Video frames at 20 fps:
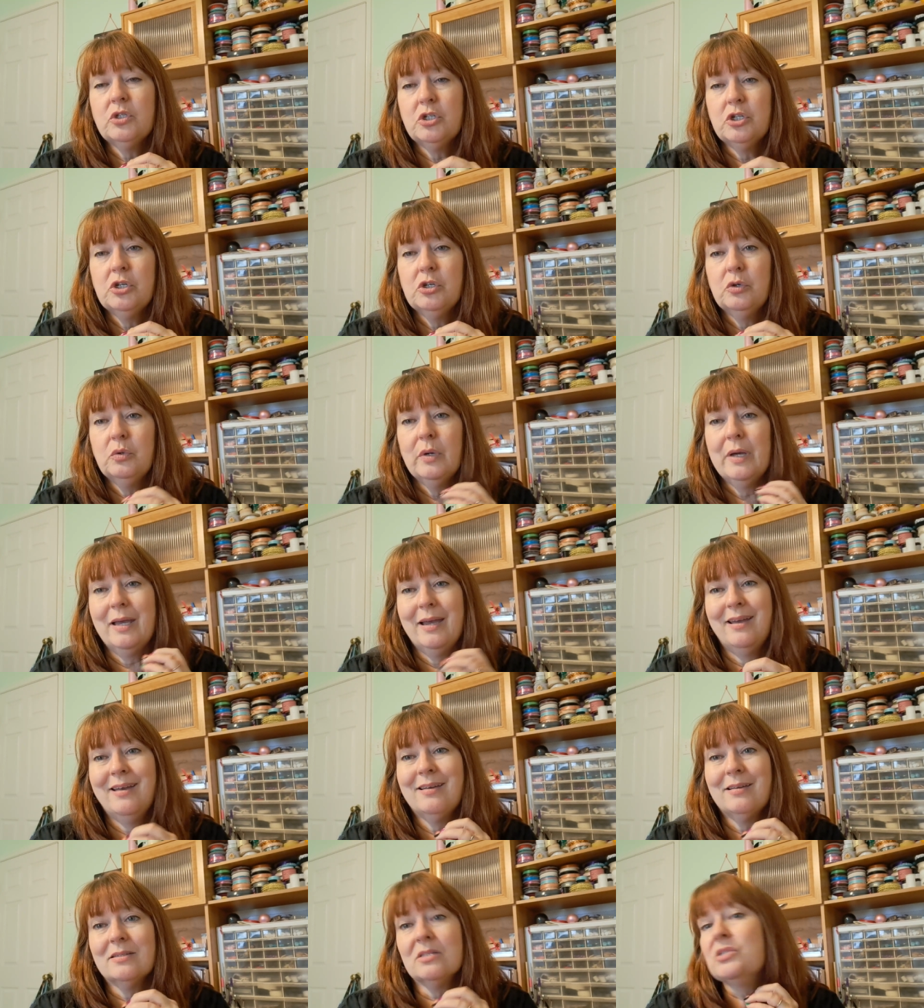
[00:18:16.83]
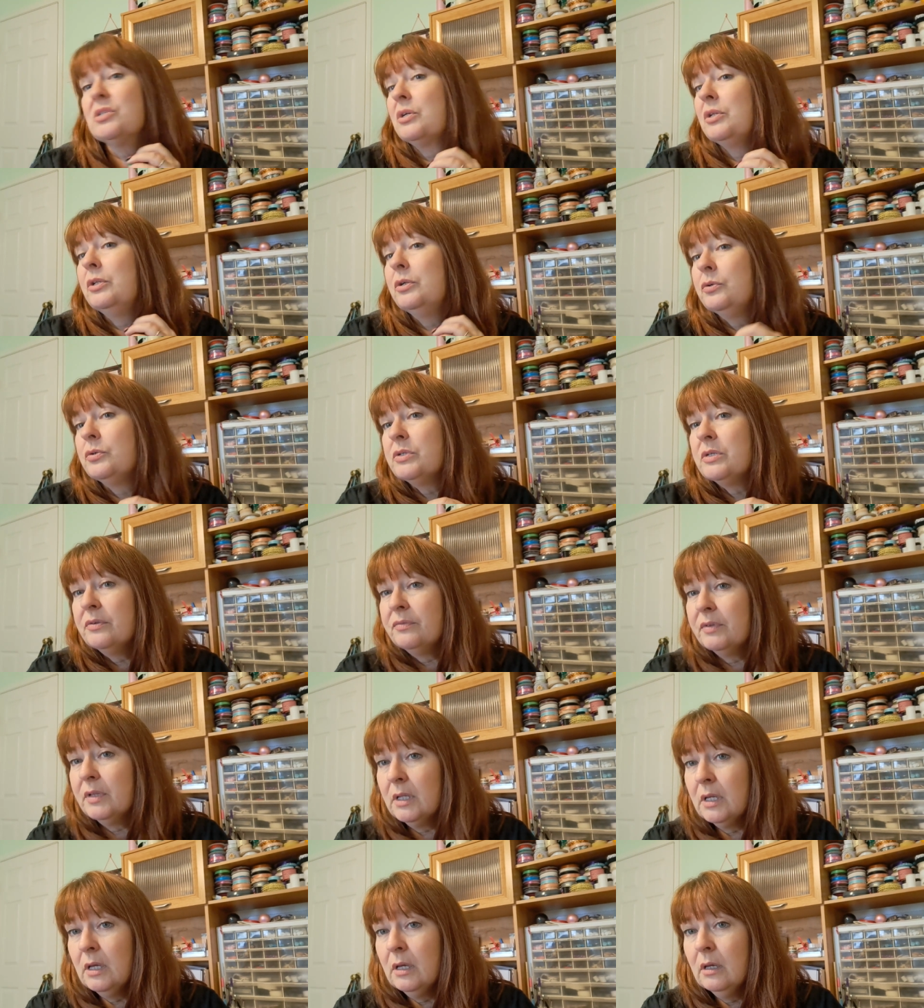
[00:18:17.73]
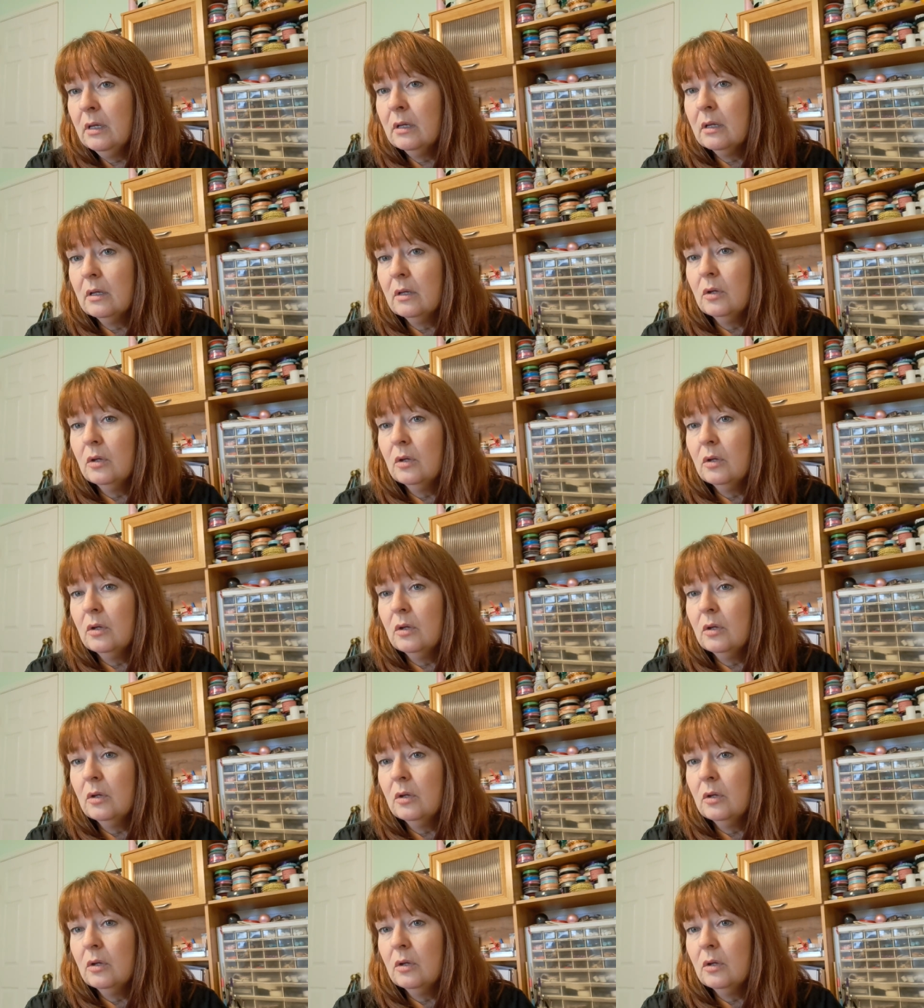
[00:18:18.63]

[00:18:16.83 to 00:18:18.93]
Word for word: two exclusively